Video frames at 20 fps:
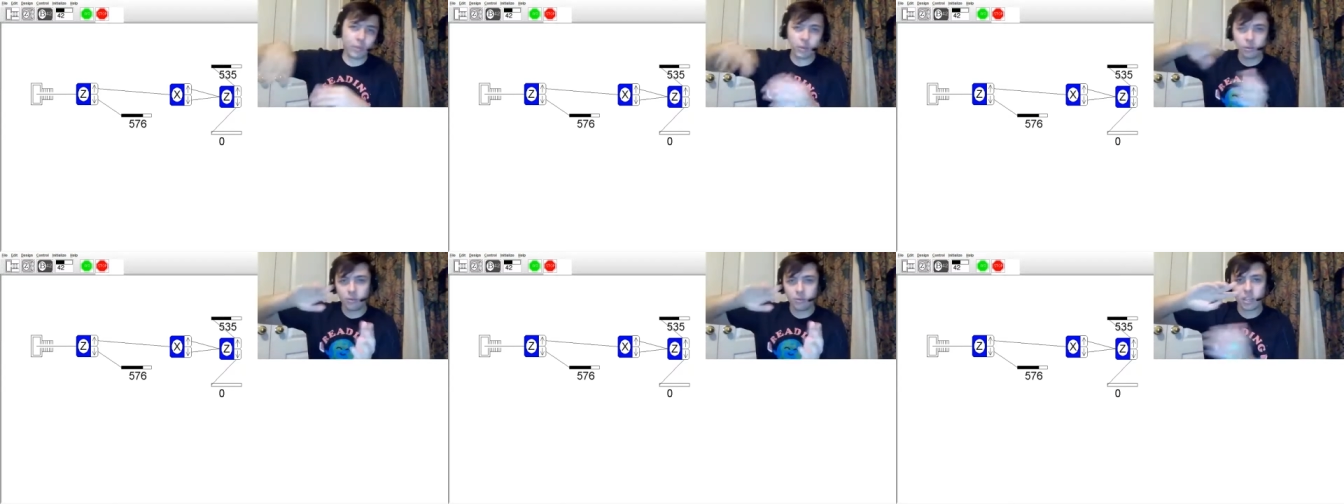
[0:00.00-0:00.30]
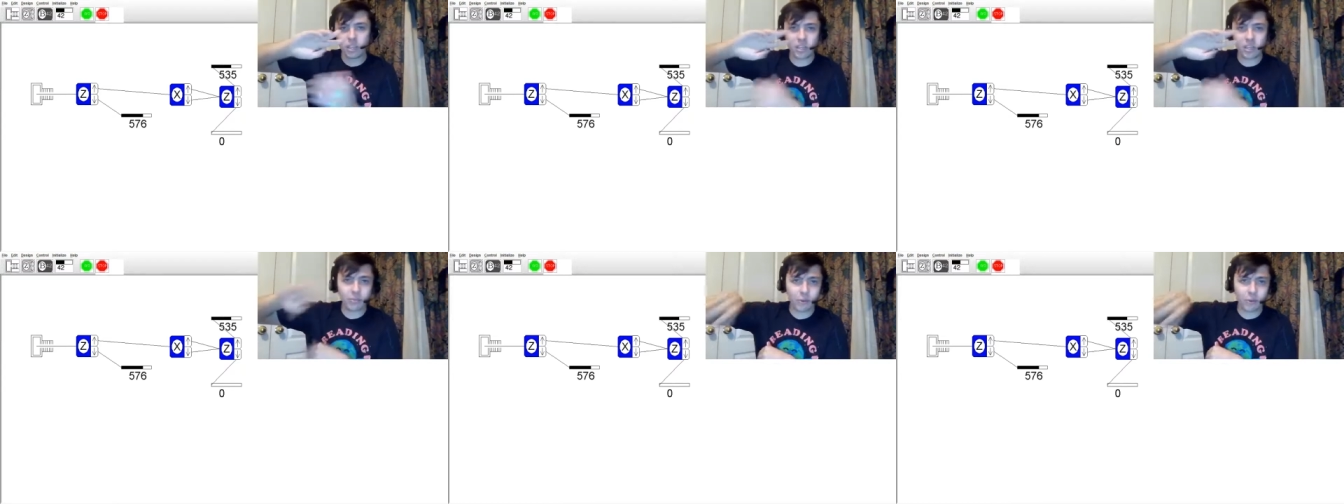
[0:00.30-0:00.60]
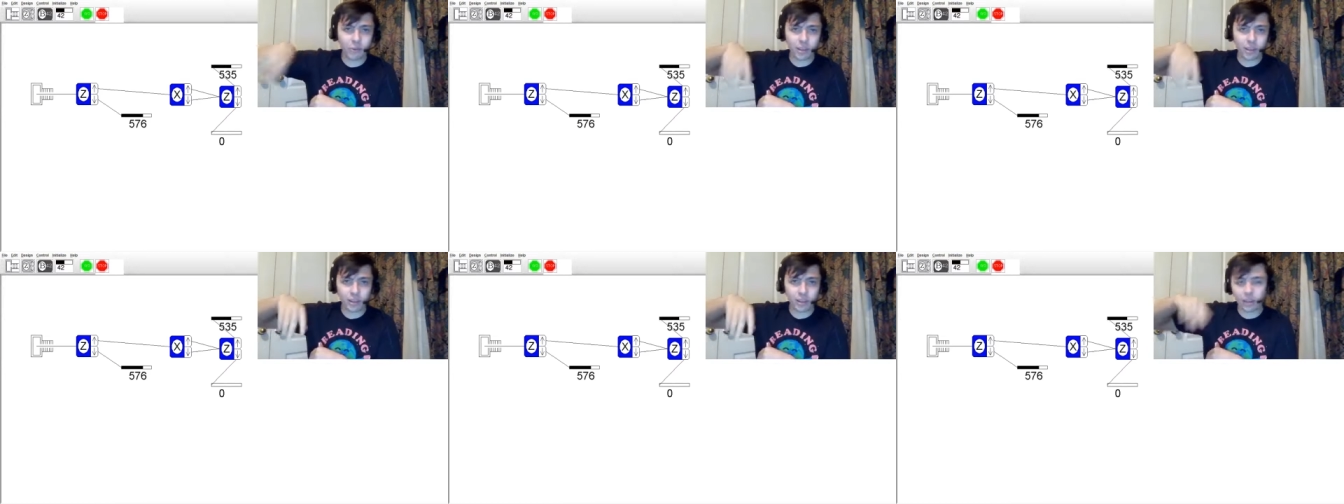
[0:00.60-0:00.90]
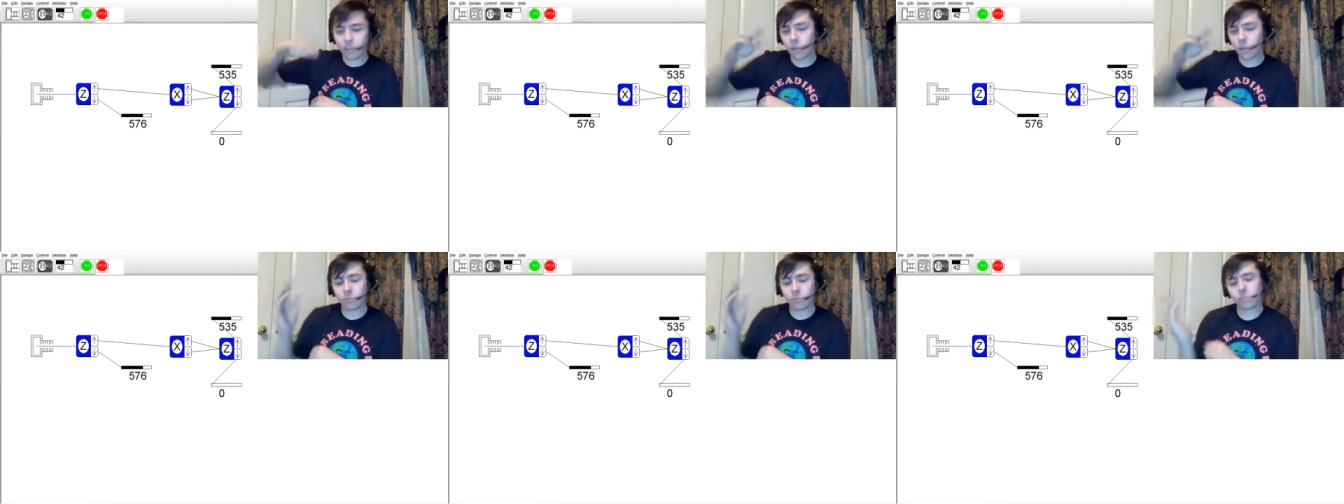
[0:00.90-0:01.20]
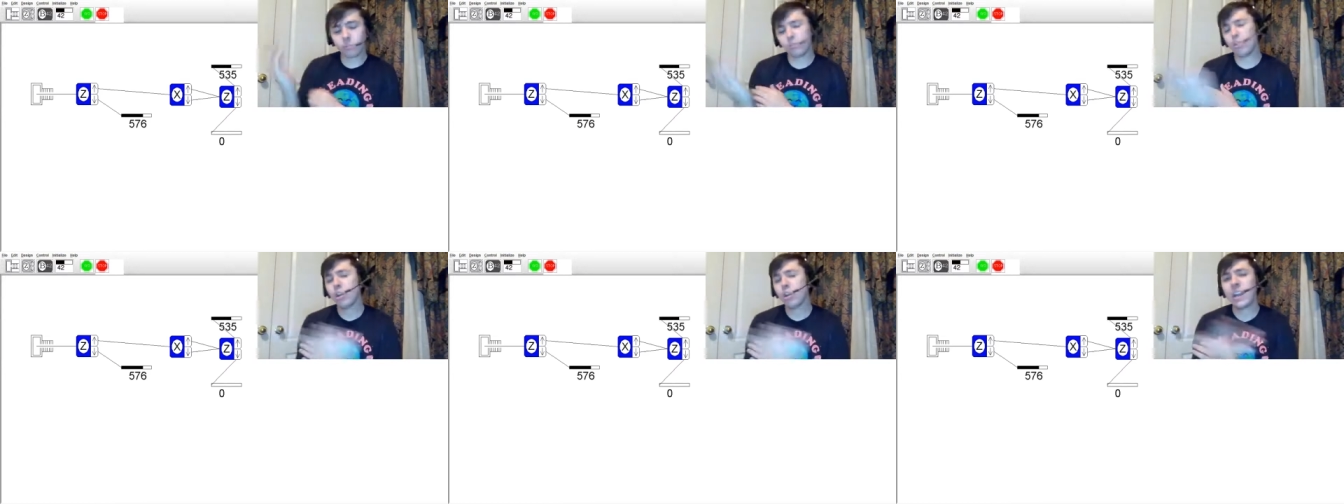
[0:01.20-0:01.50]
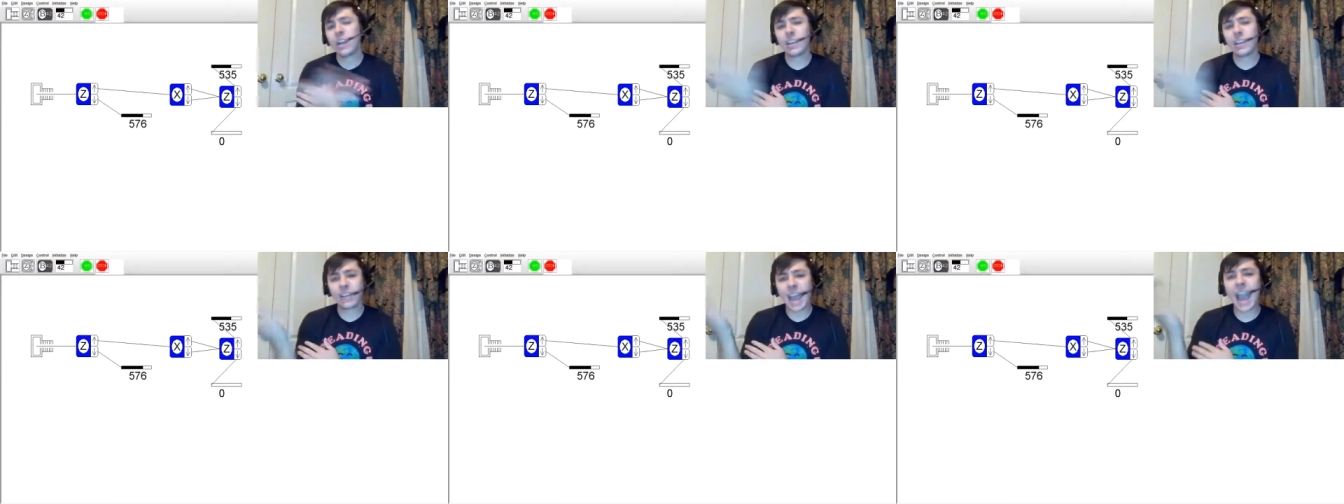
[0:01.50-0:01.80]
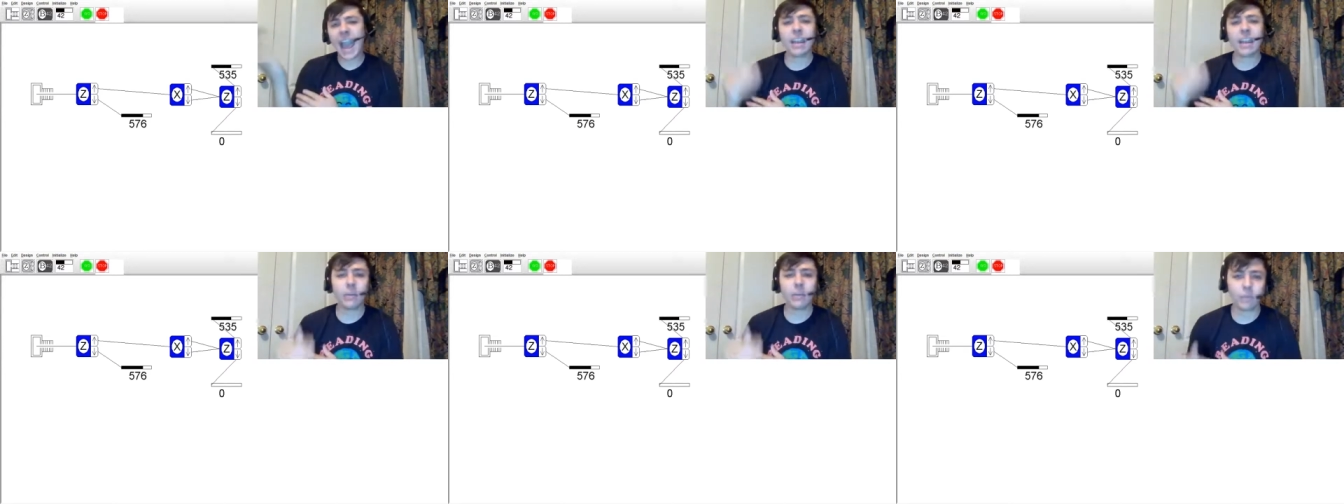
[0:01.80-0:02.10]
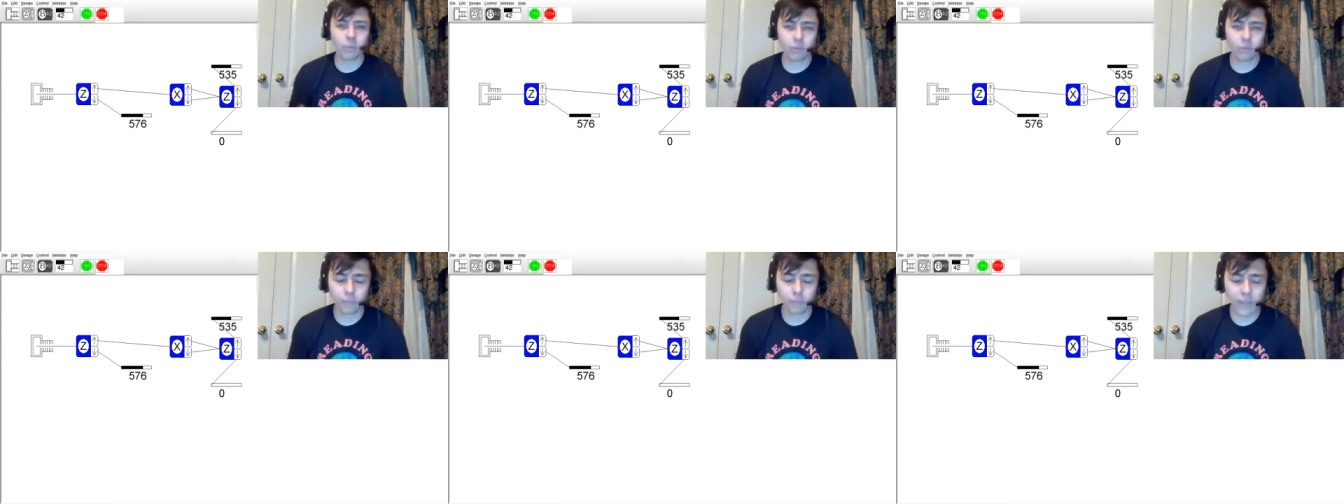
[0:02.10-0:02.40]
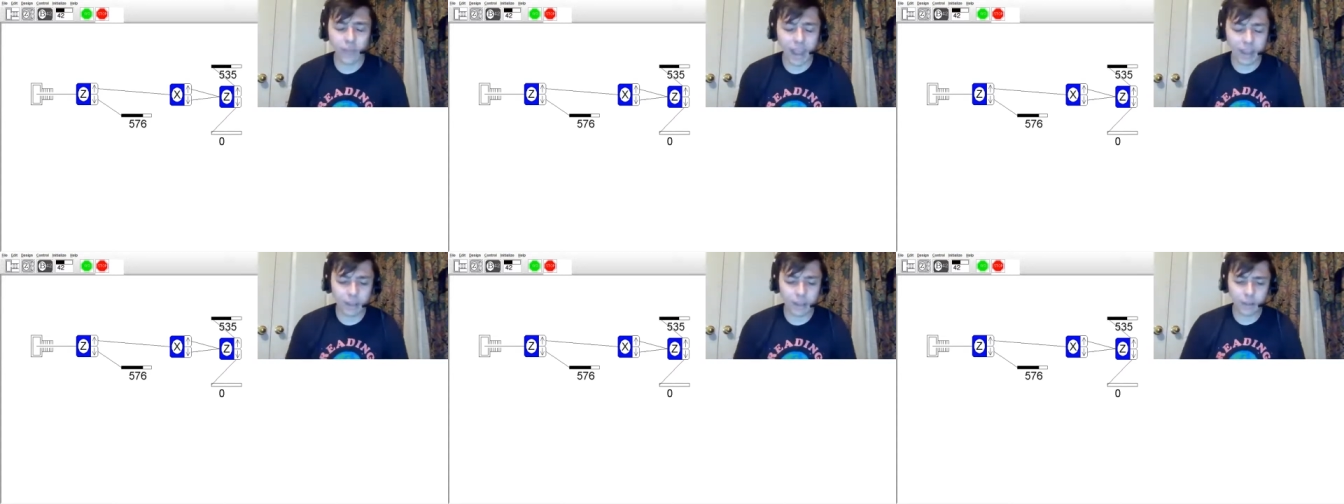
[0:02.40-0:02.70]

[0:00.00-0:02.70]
experiments and let's go look at atoms real fast.